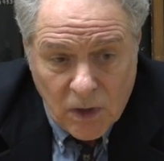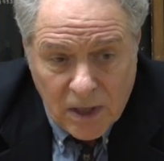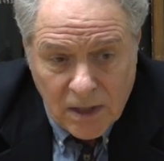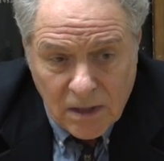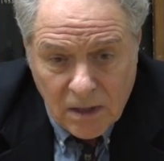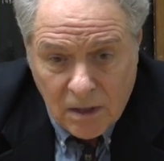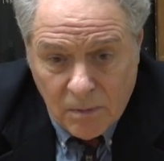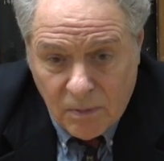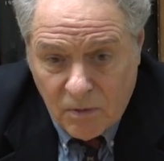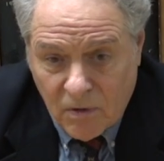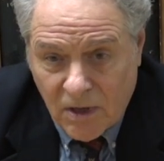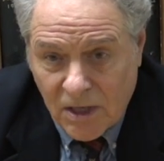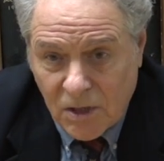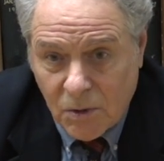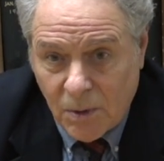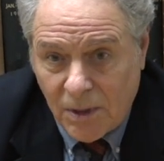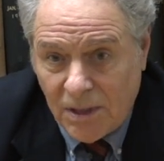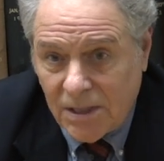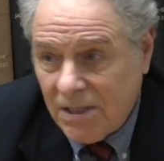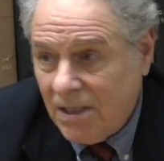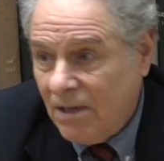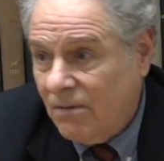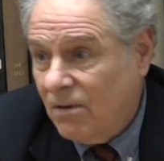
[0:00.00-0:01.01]
I ended up
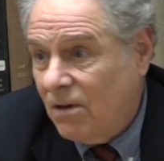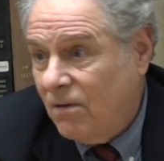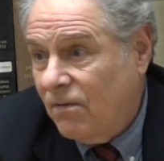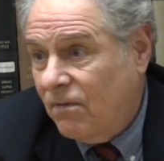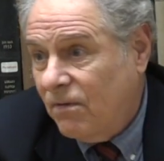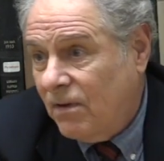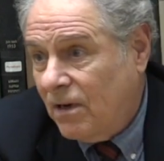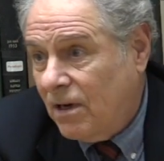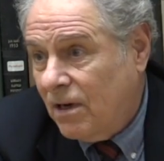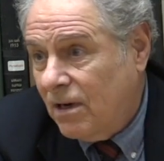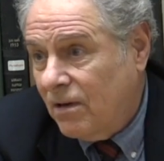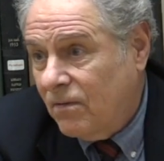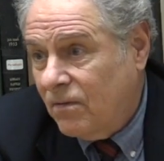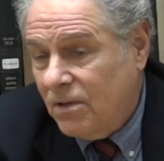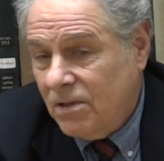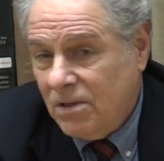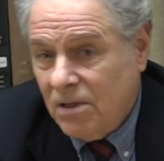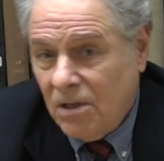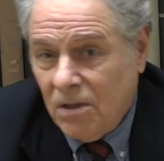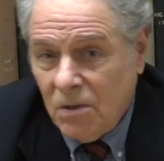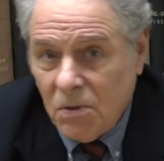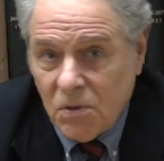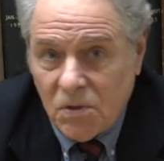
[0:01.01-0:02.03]
graduating in 75 because
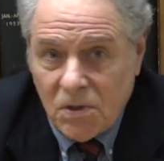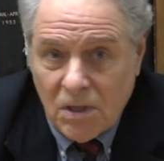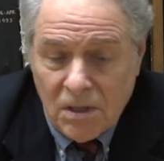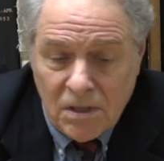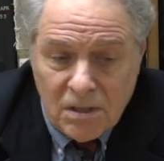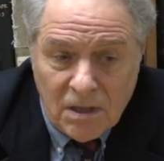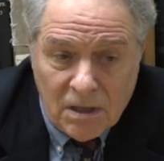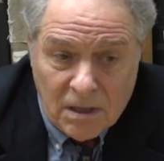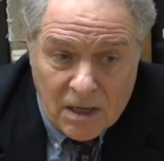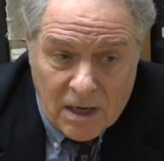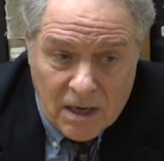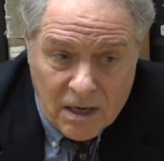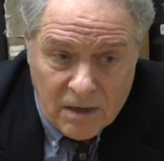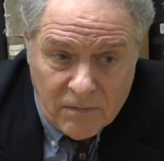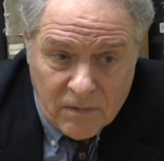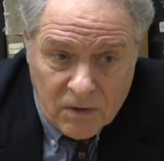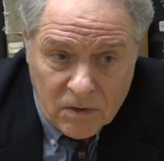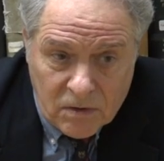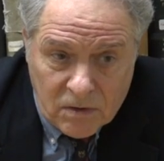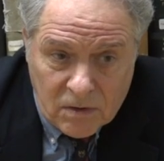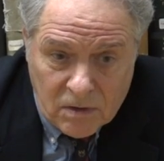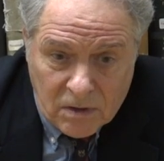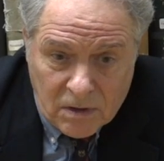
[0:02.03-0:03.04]
in those days a lot of
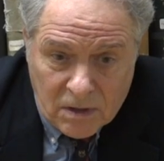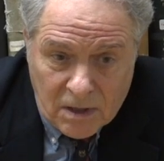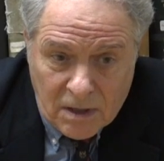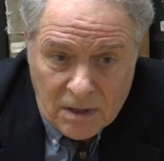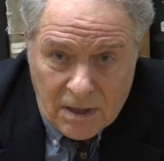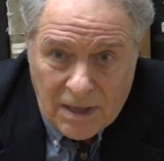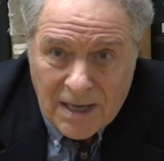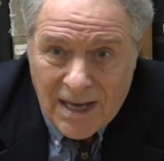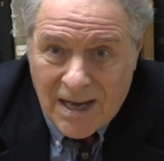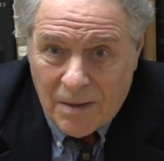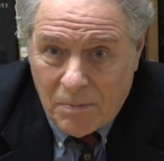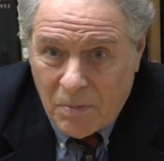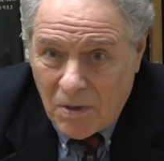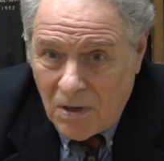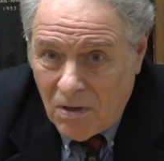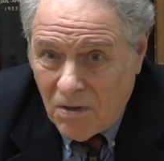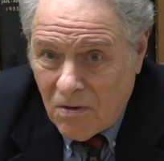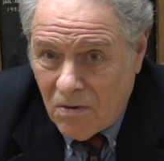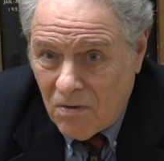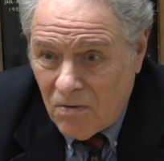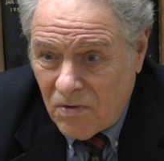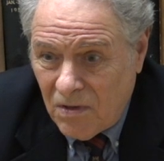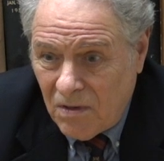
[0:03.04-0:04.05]
us took gap
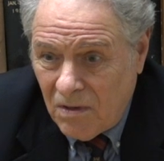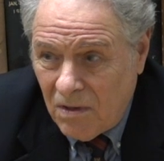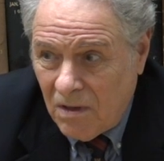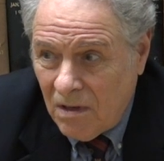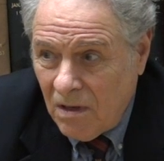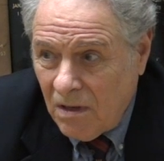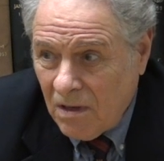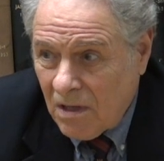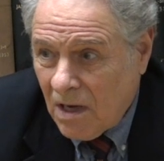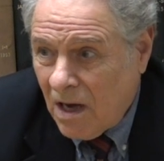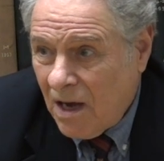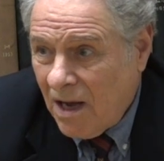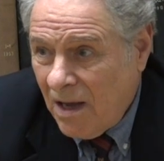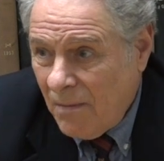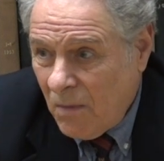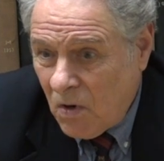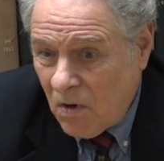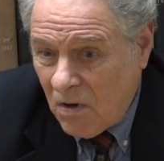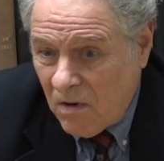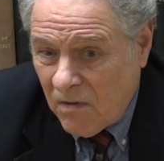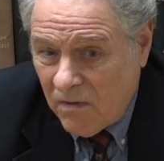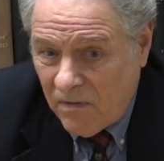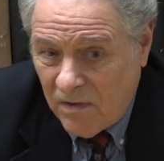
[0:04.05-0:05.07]
years and time
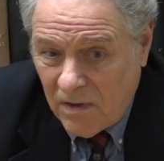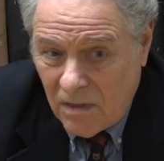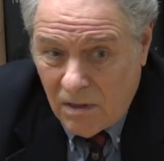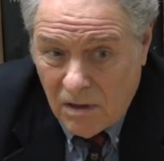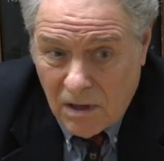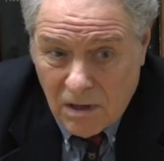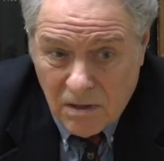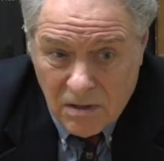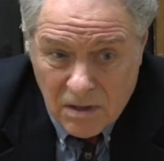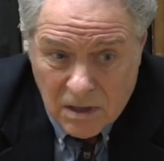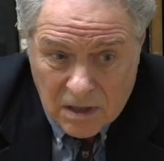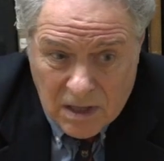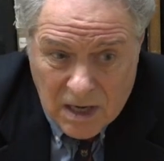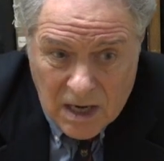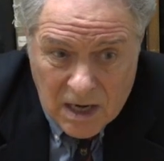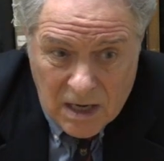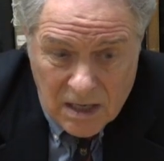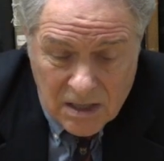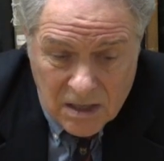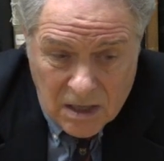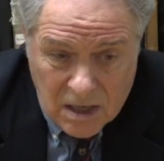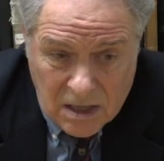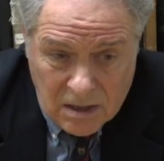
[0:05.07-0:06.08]
off and things like that,
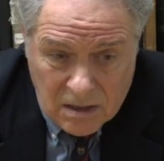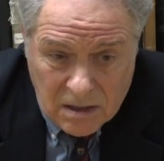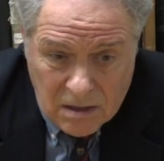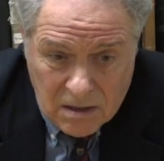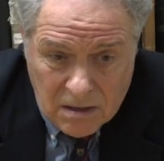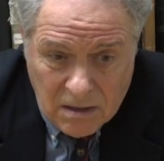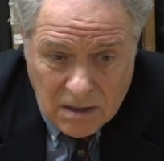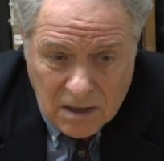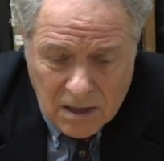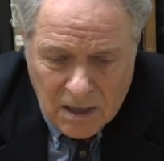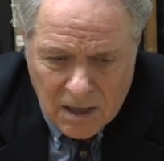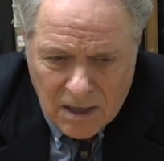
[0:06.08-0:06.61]
as I did.